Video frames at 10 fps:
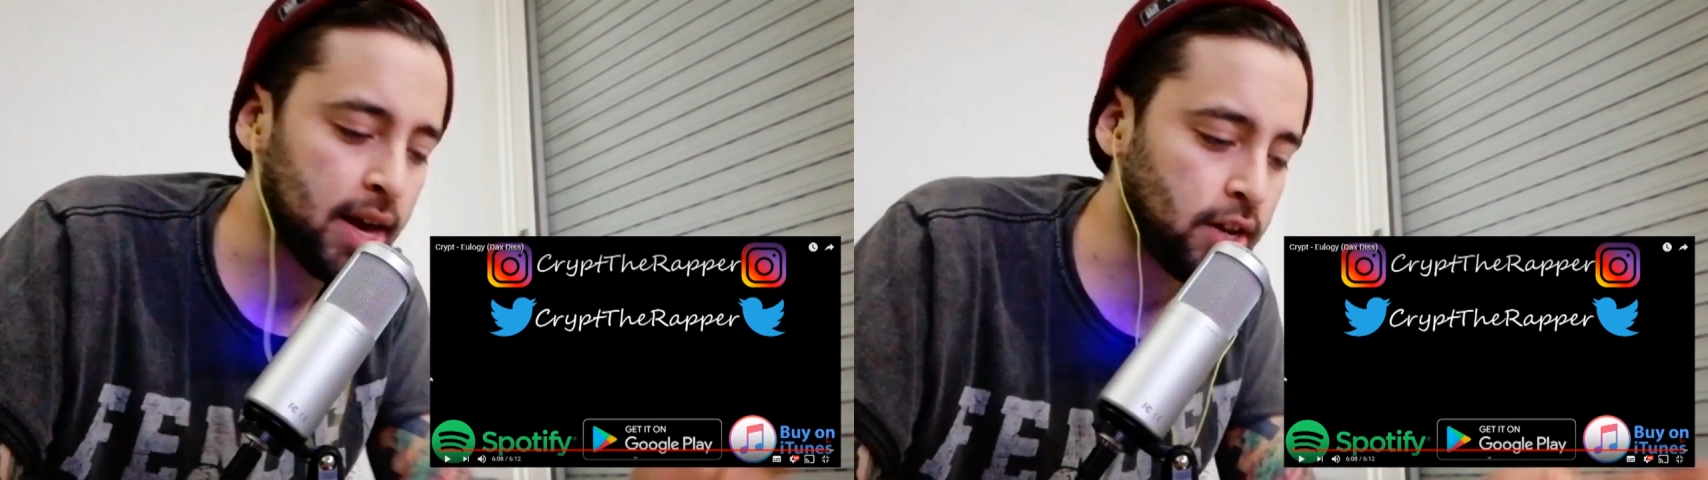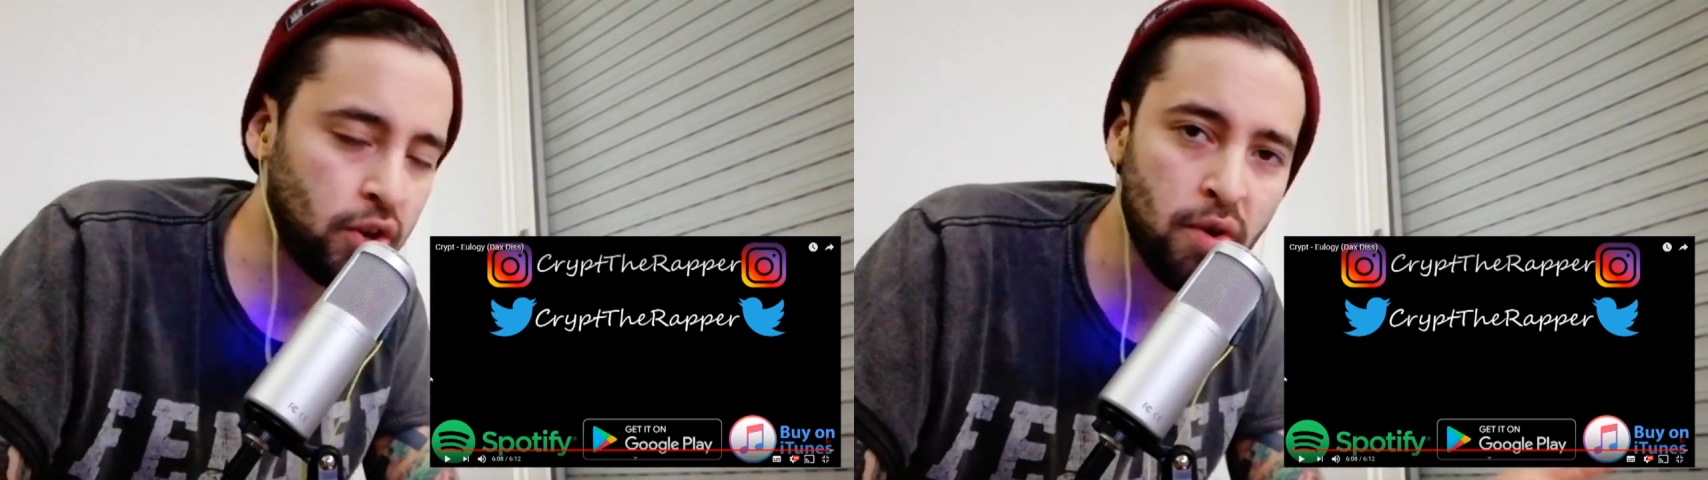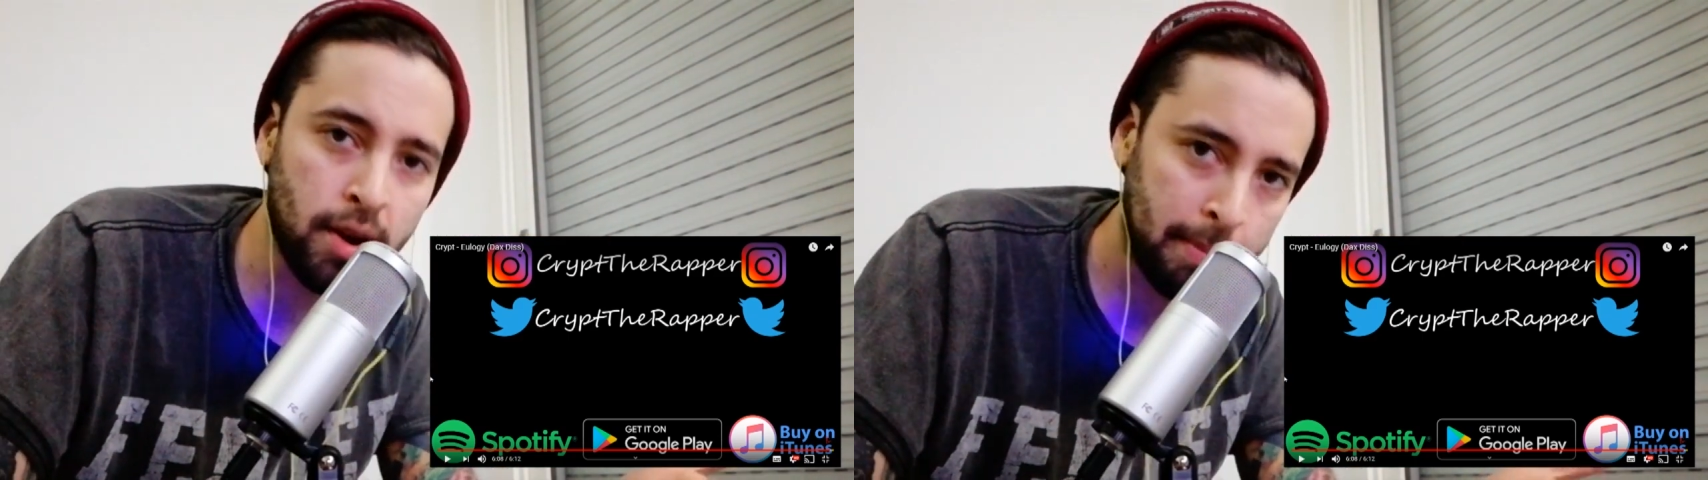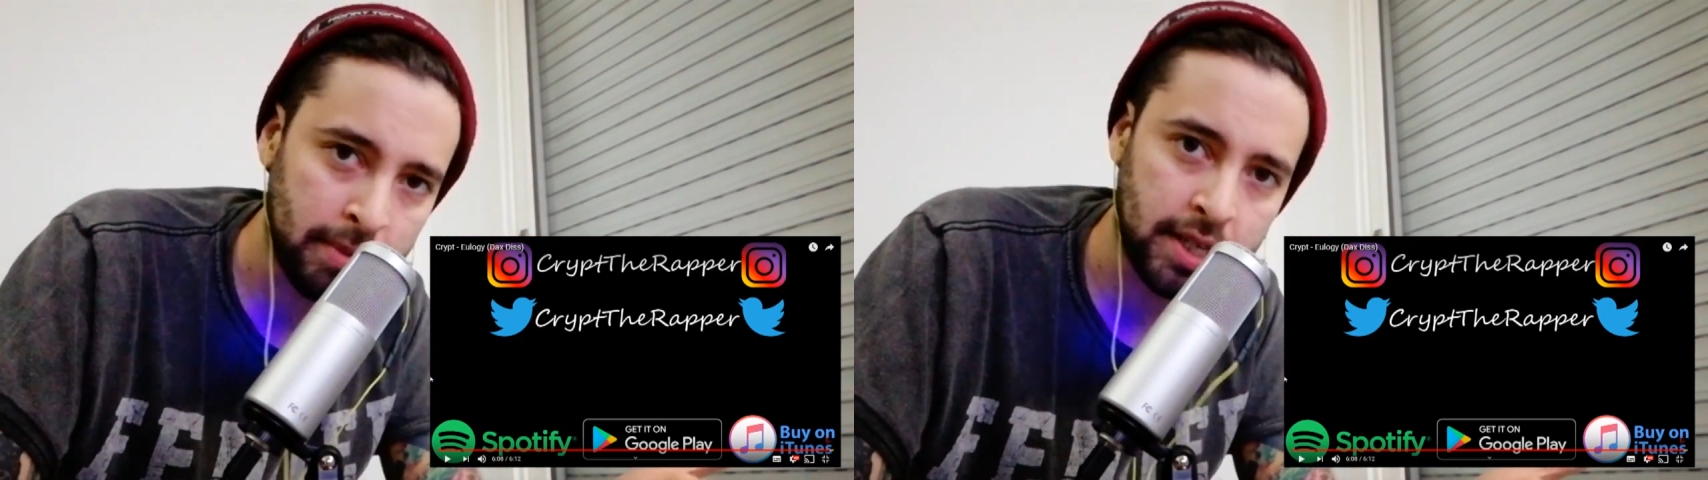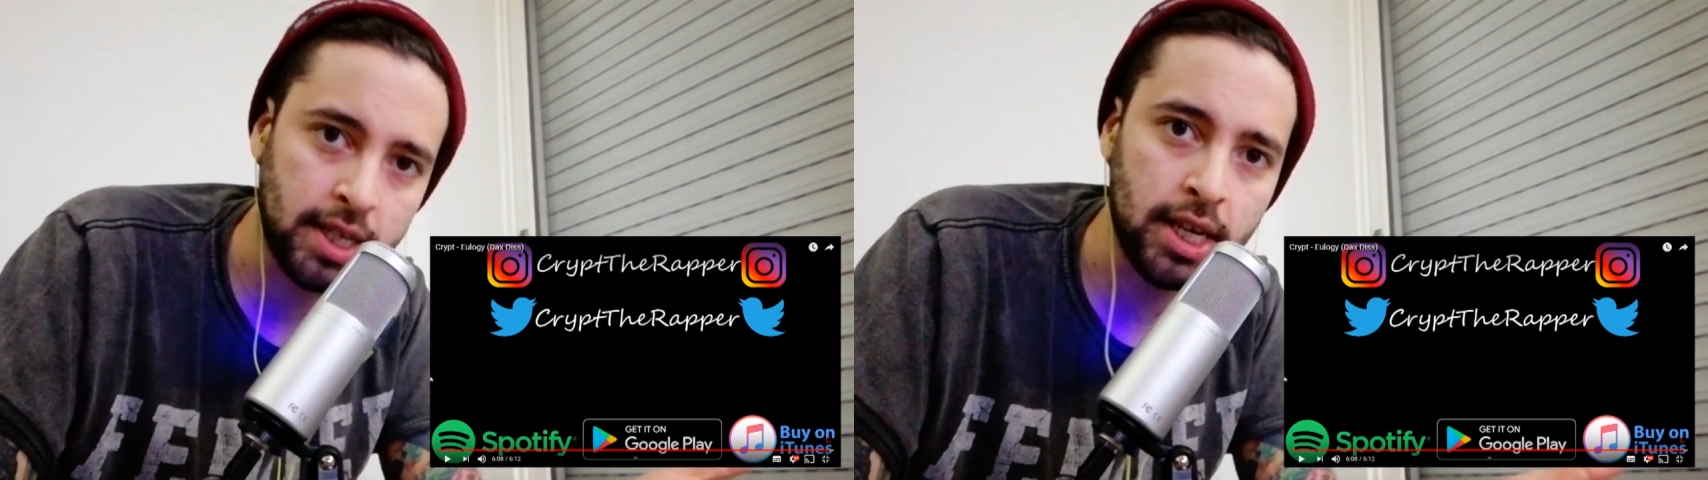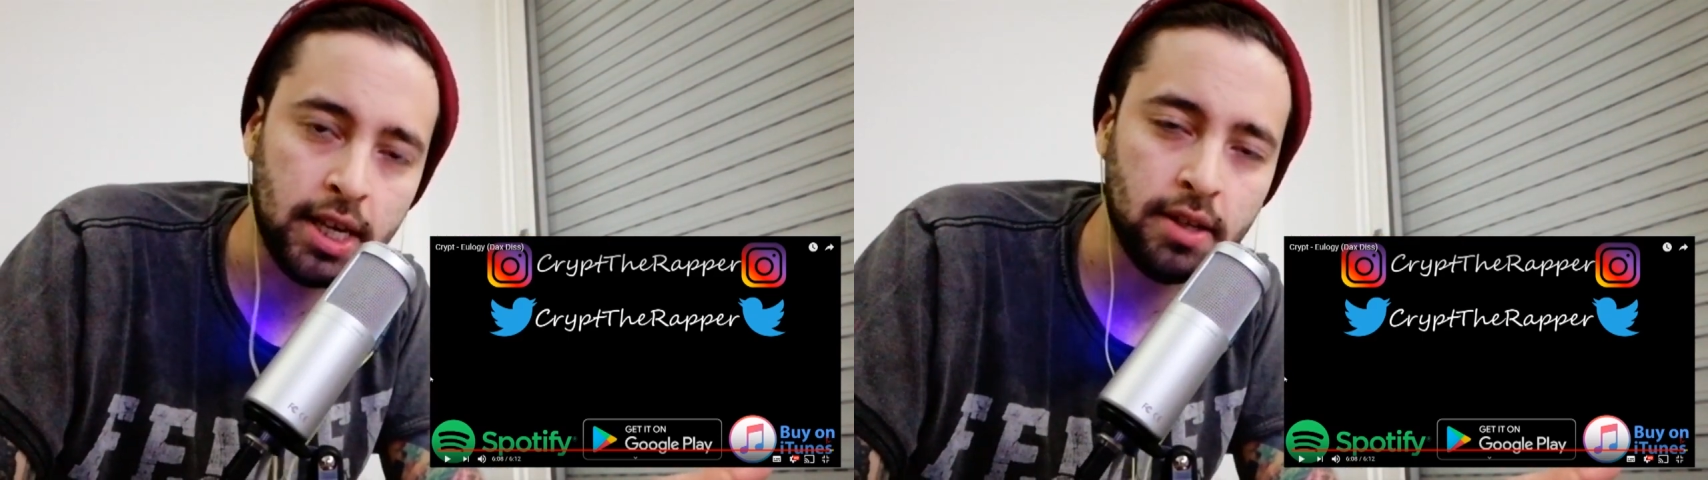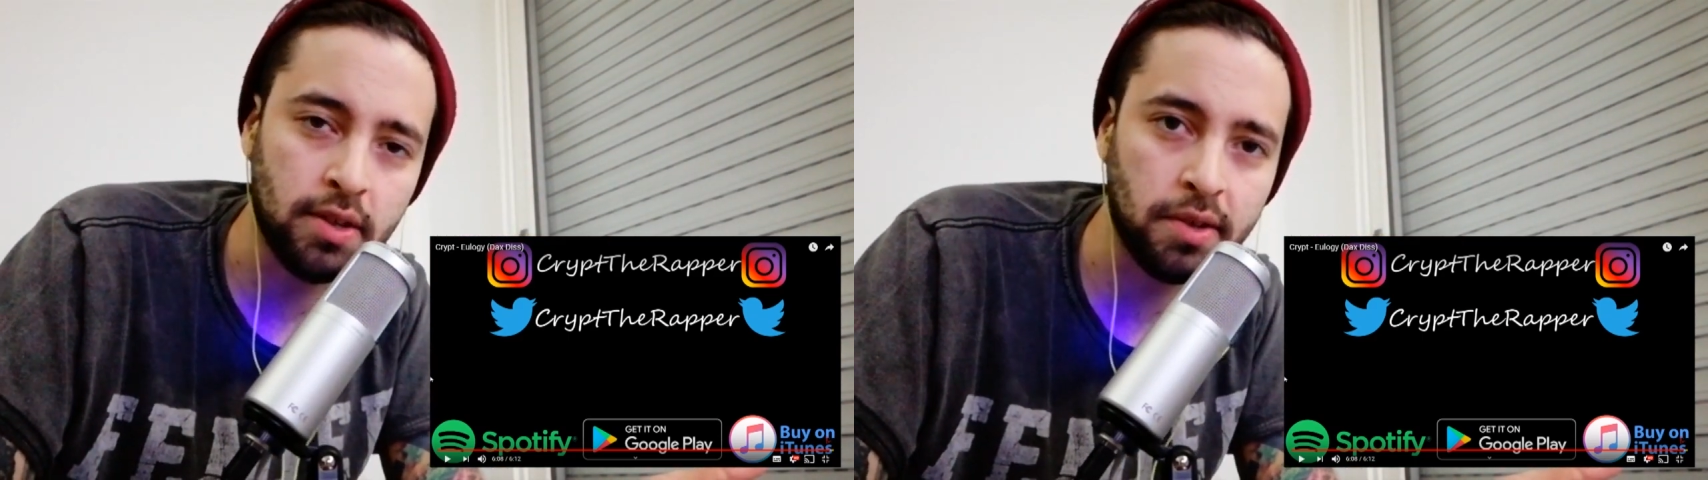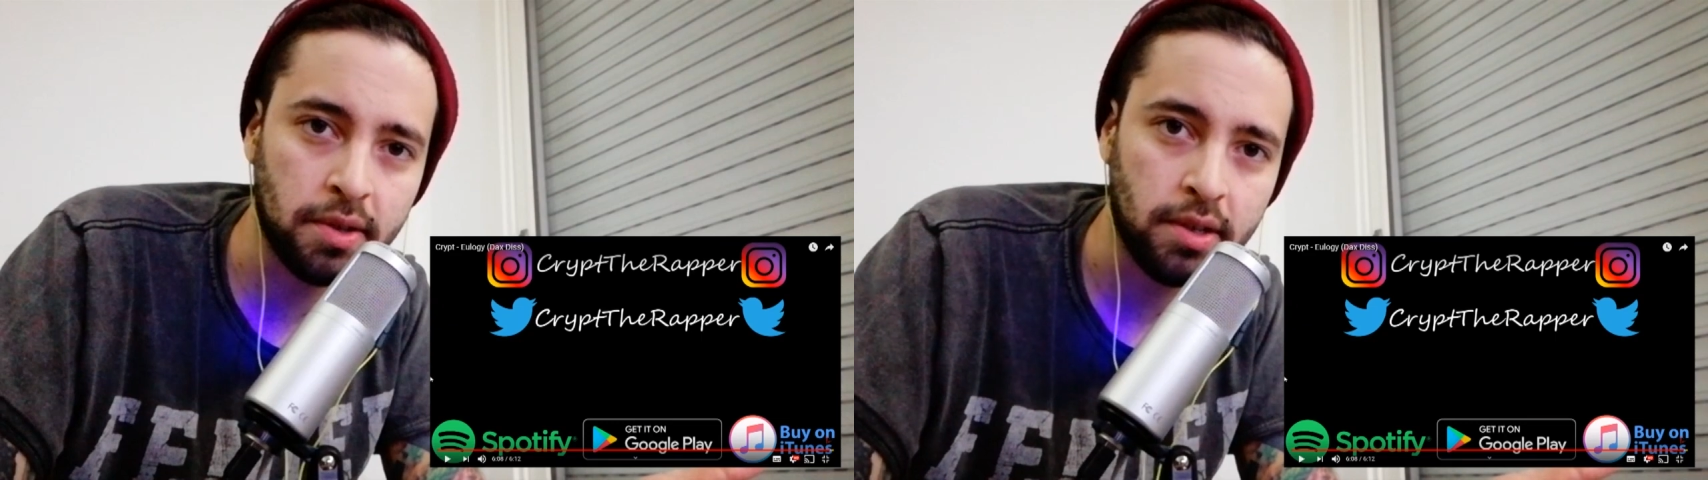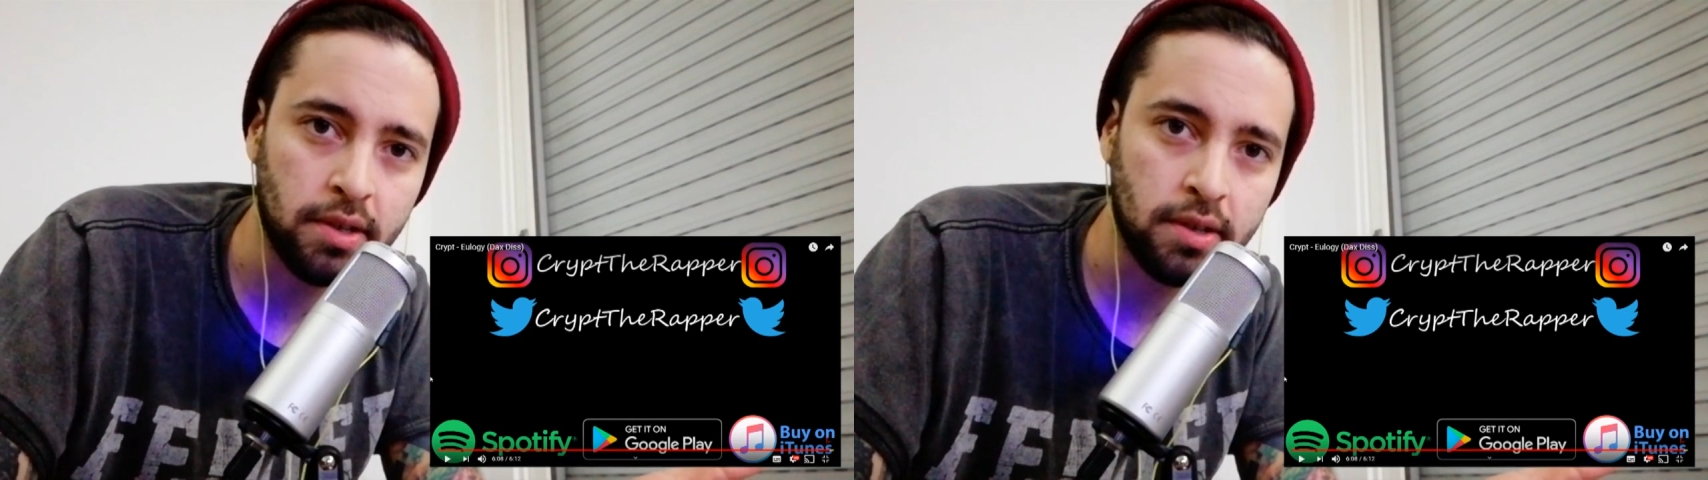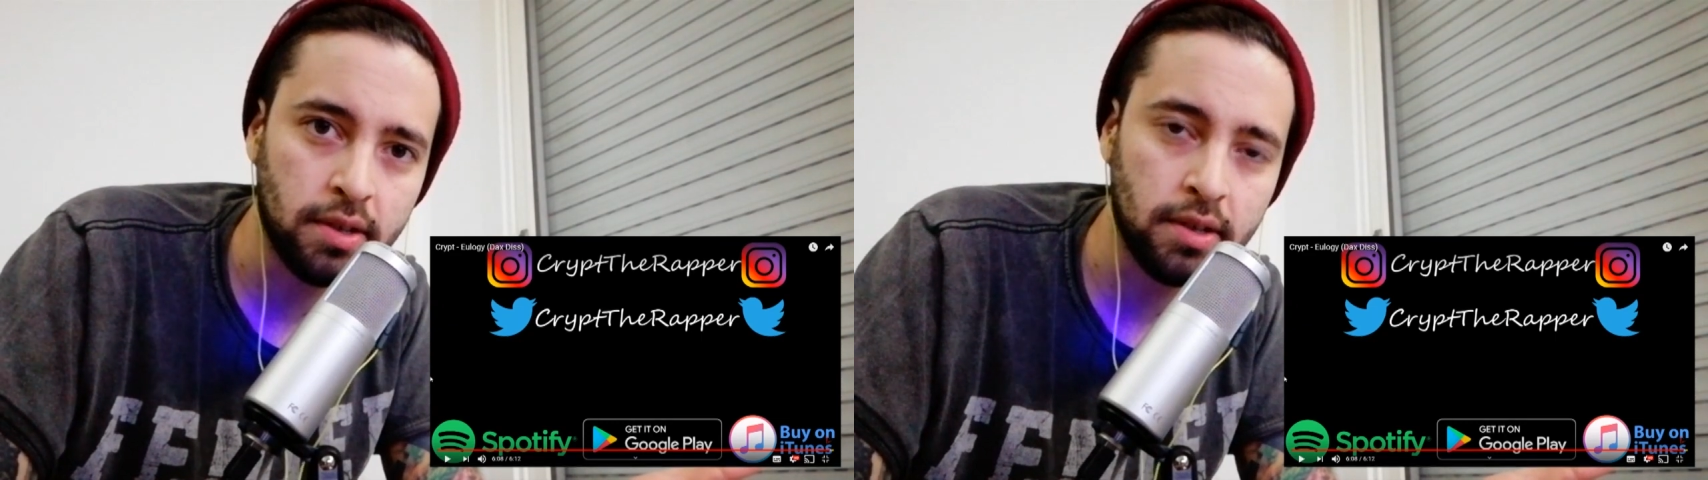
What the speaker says: man, you're an MC, dude.